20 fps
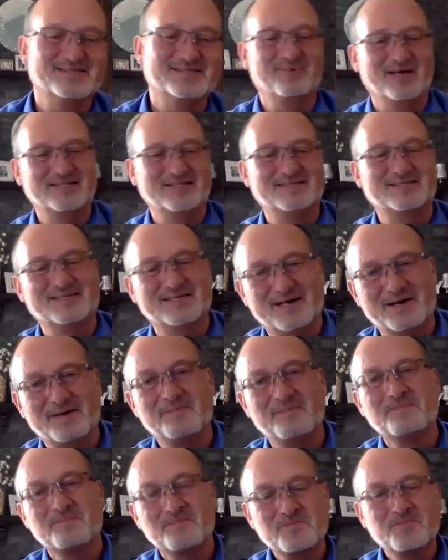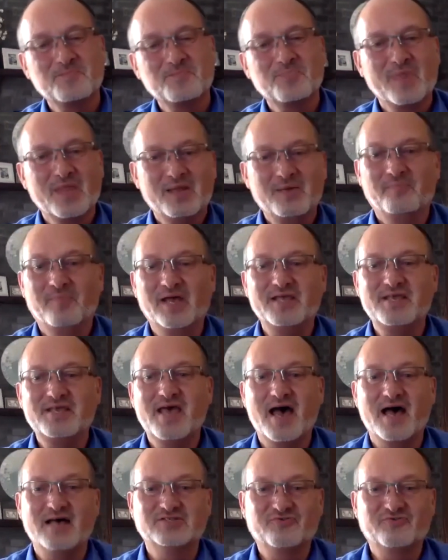But
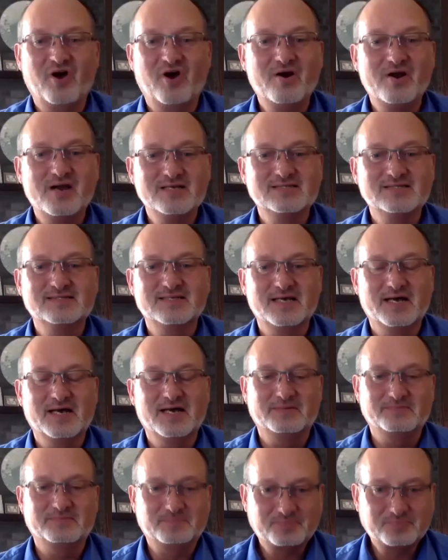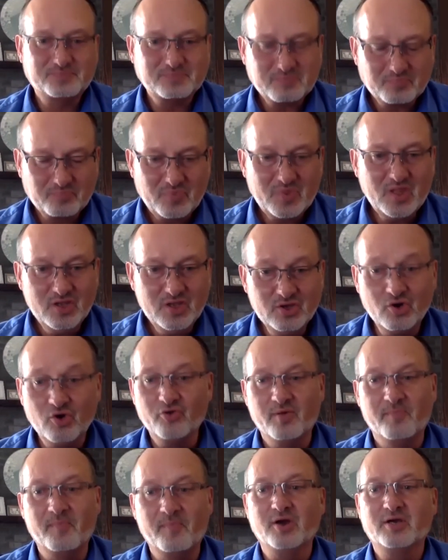yeah, as far as you know,
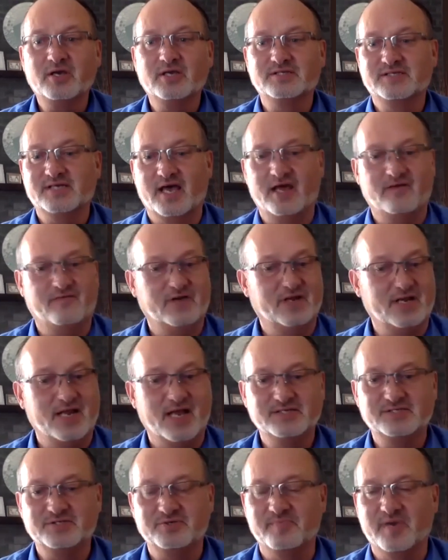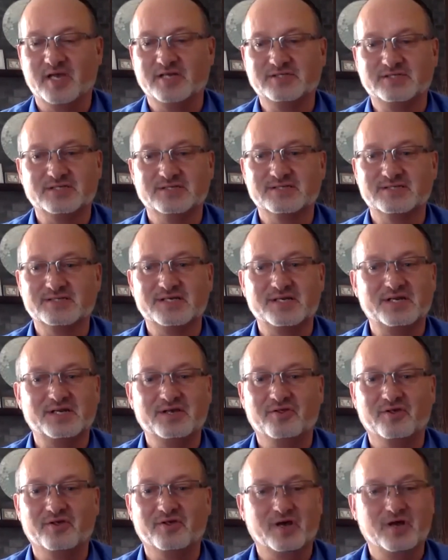the market side of it. And as you mentioned, Cindy,
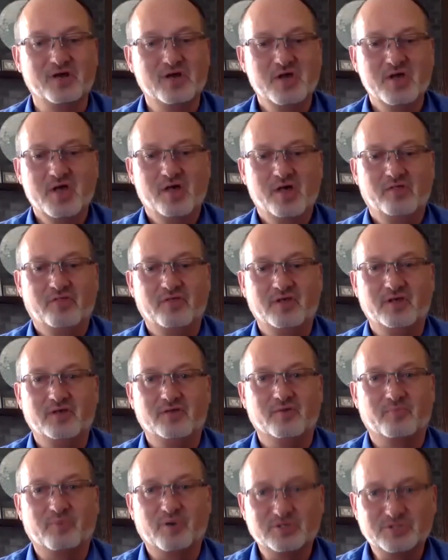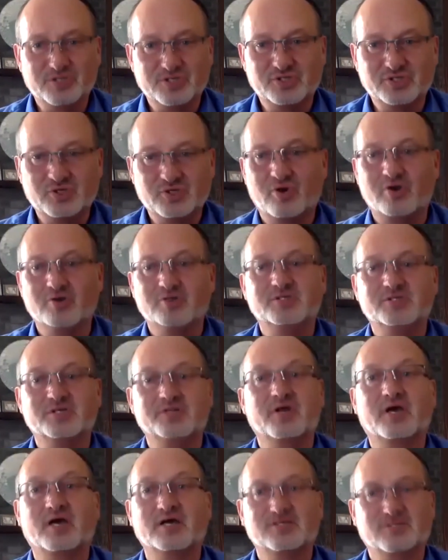the purchase orders and the
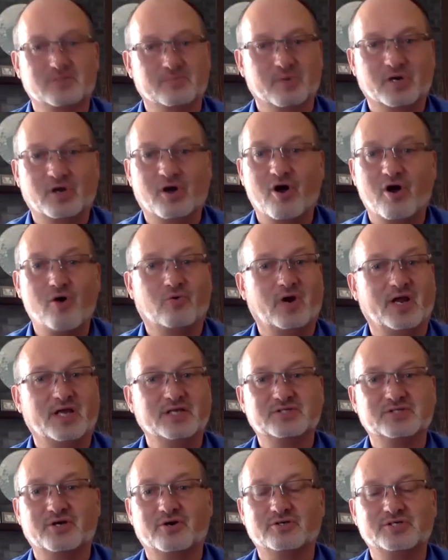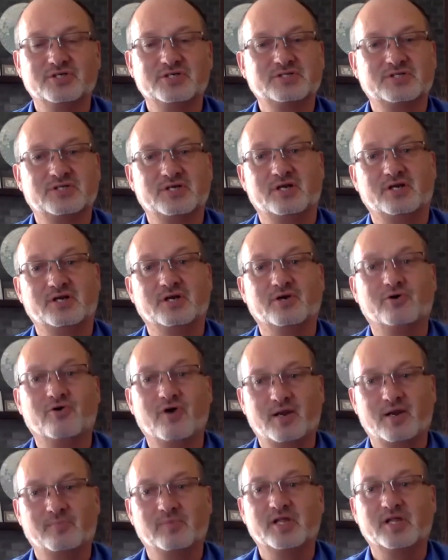customer call rates are just at an
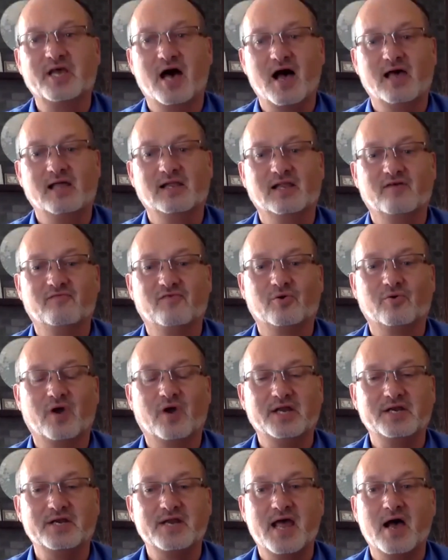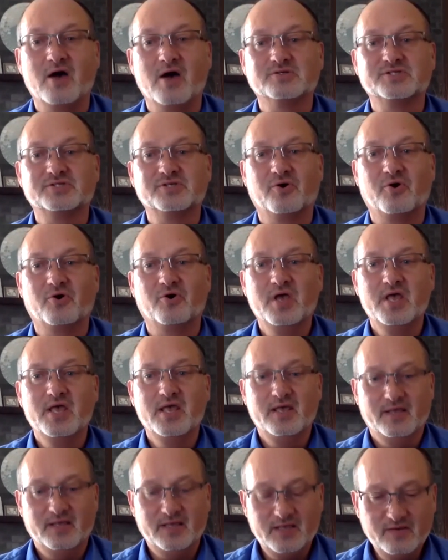incredibly high level right now. So
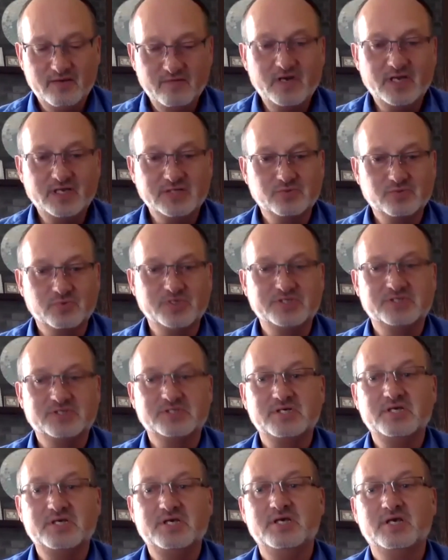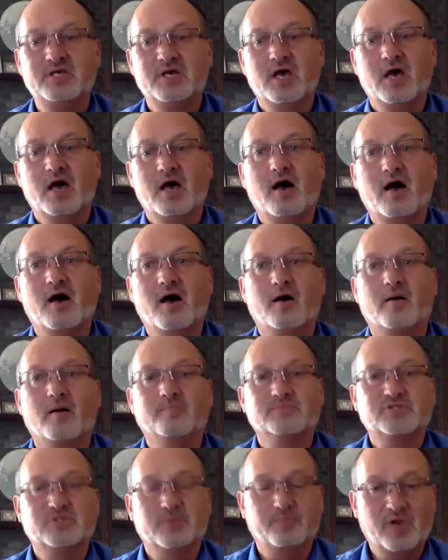even as we see
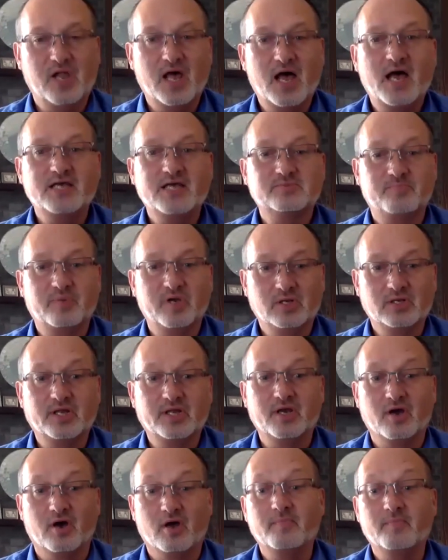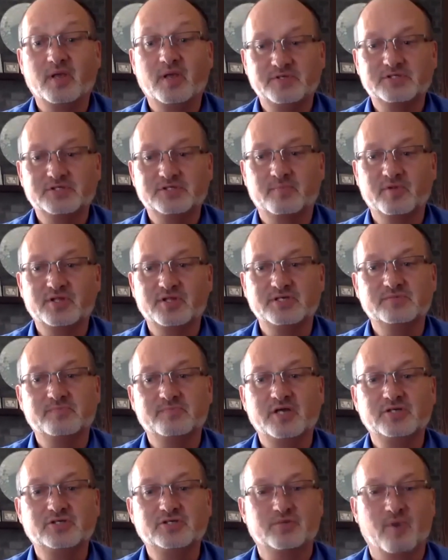supplies building on maybe some of these
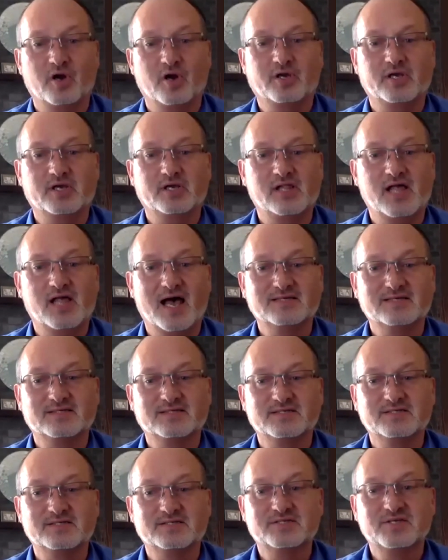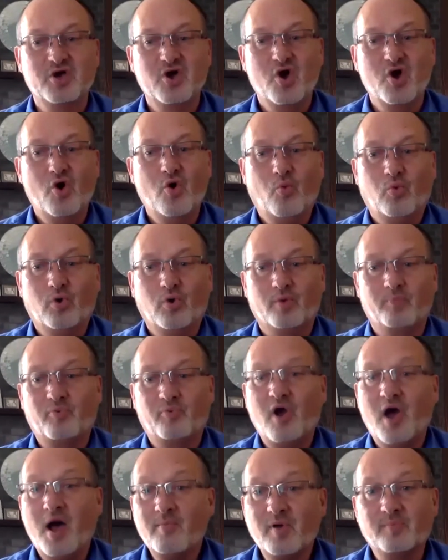major market classes, we're
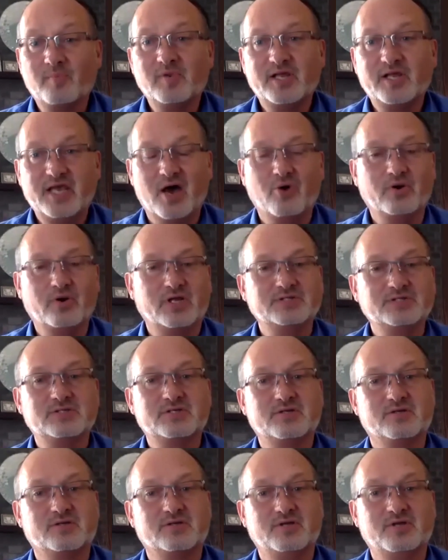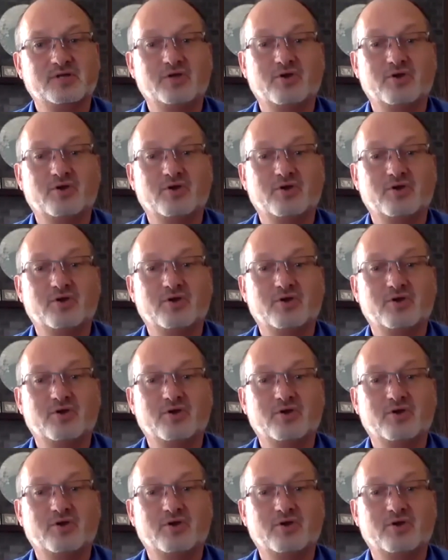probably out into, you